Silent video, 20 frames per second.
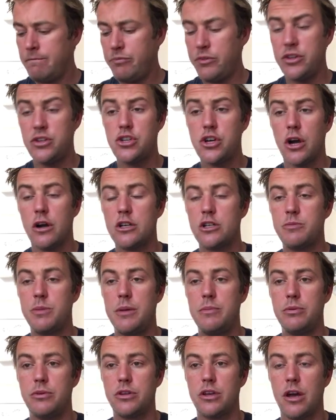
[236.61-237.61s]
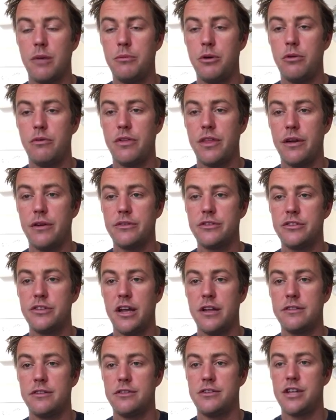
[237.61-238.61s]
and charge people to come over there and stay
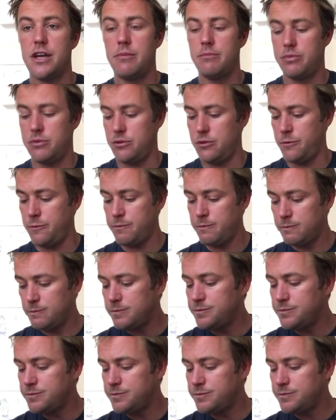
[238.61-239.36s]
at their temple.